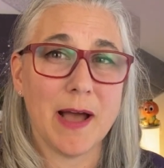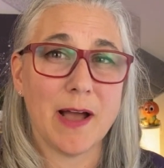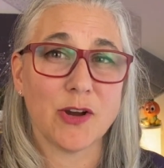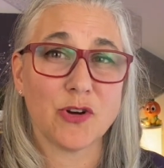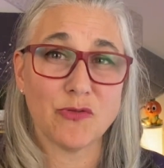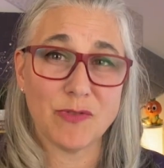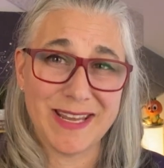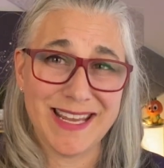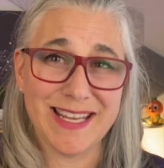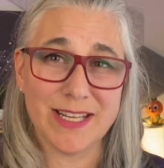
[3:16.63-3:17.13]

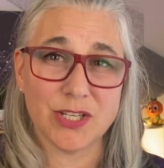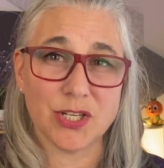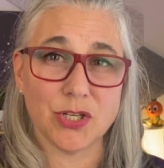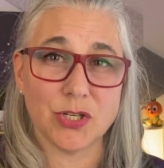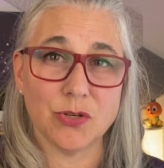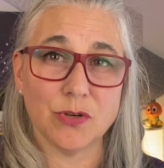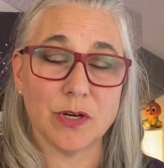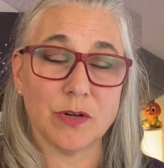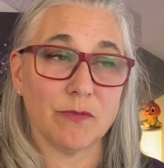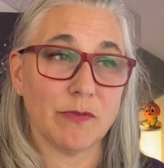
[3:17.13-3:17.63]
agreeing to
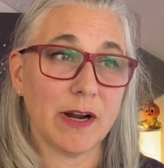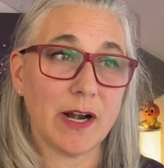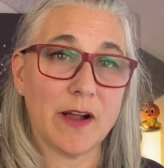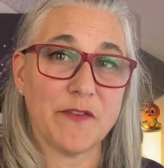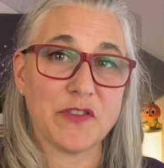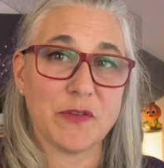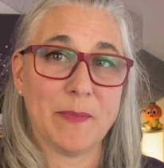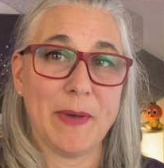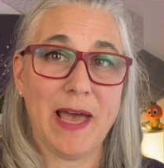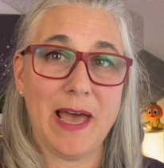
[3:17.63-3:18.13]
do it right
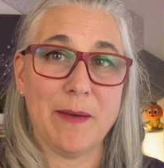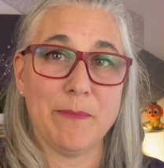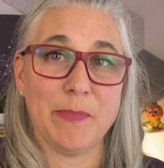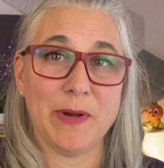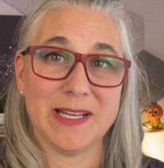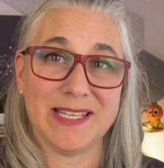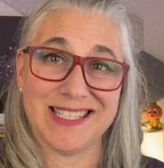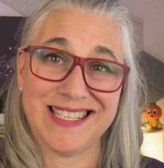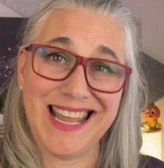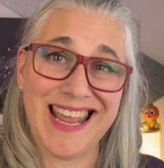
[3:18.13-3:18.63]
off the bat
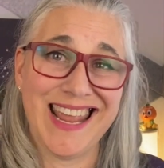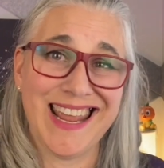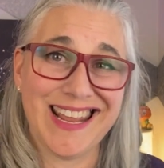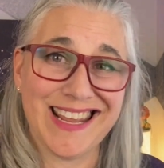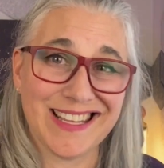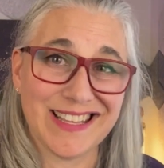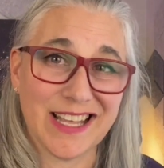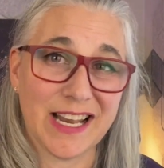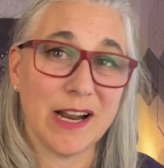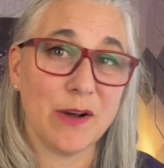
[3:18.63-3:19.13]
by
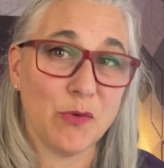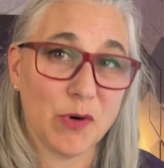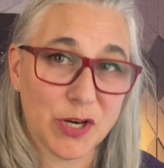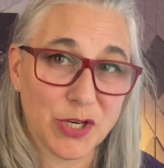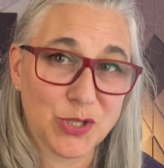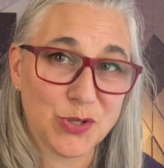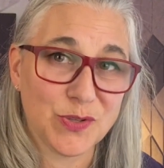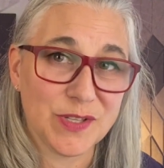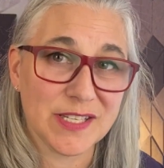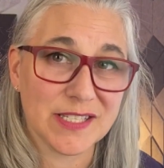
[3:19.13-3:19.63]
saying that i want to
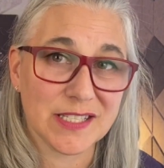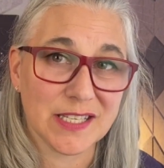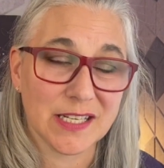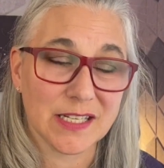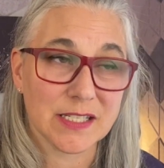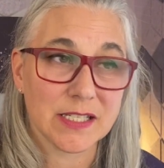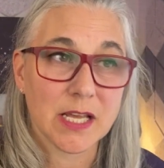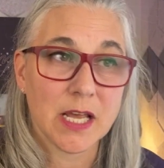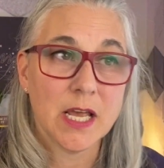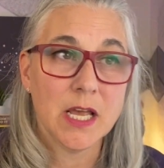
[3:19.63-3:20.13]
do these
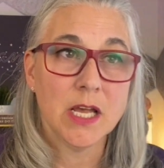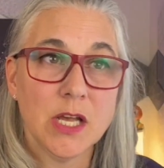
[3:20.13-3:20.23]
things